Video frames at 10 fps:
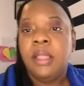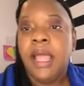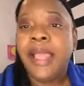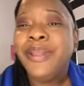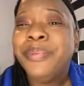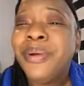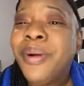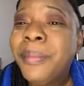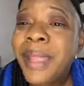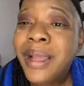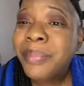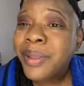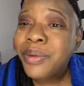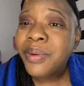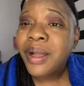How you put on makeup
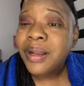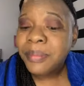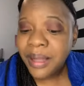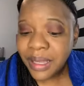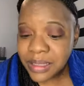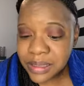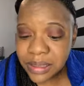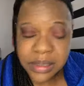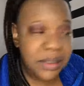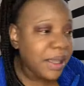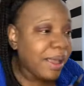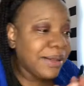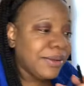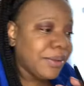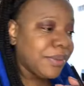and you colorblind, sis? I
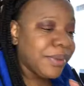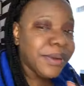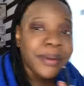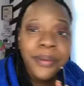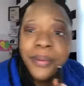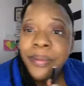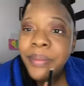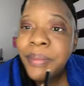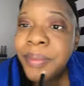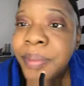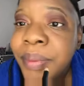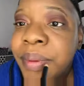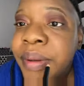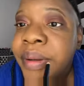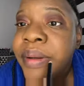don't know.
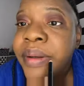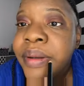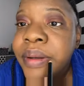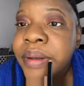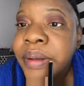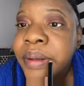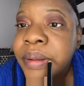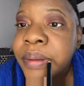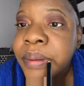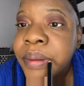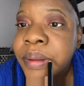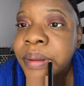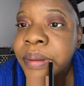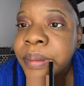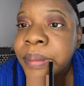I don't
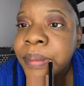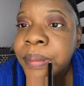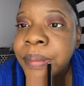know.